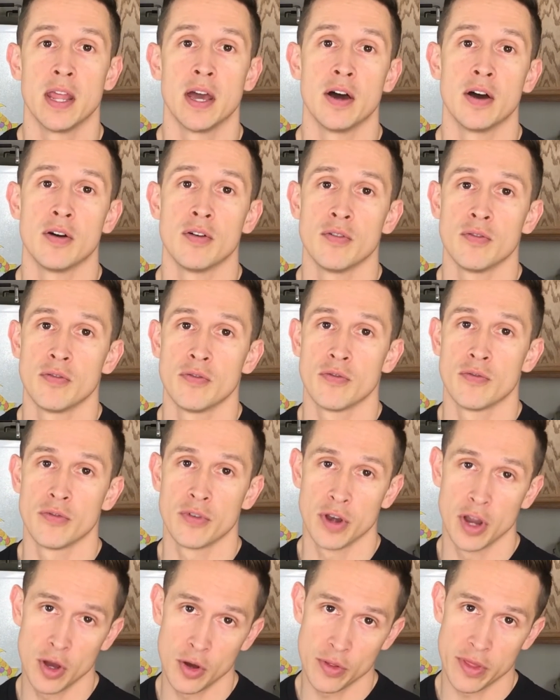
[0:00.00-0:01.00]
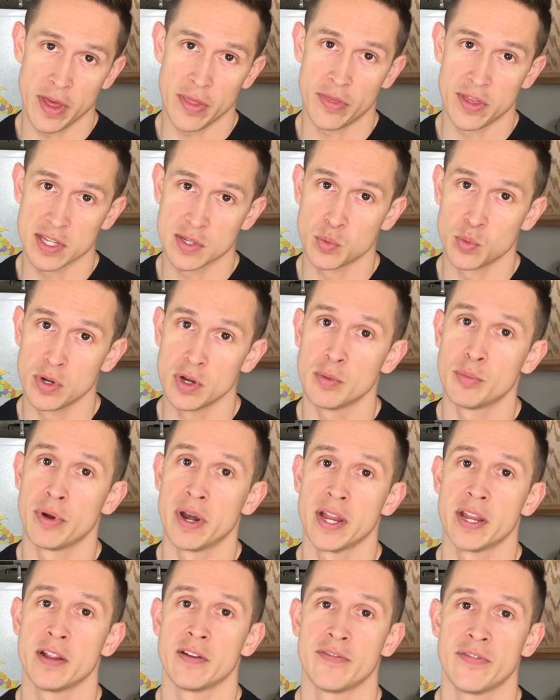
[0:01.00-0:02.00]
Now, know that this
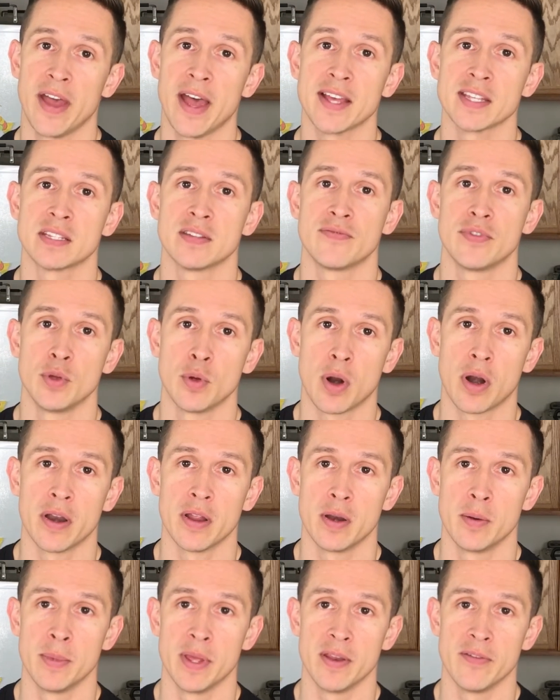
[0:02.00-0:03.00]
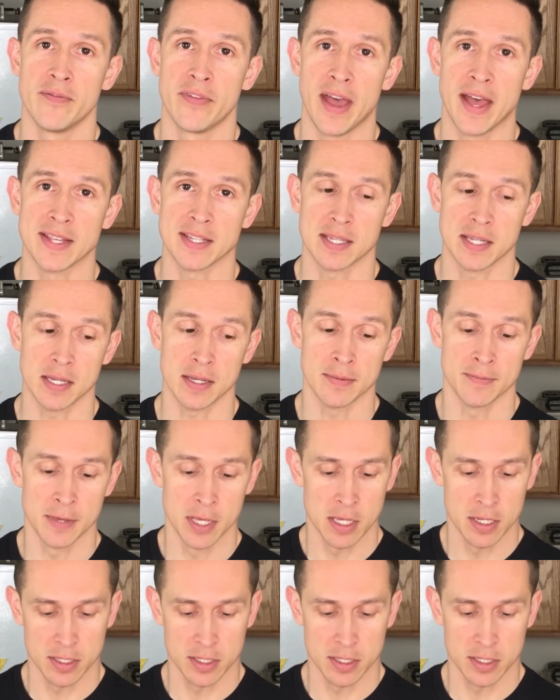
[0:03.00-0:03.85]
will break your fast if you are intermittent fasting.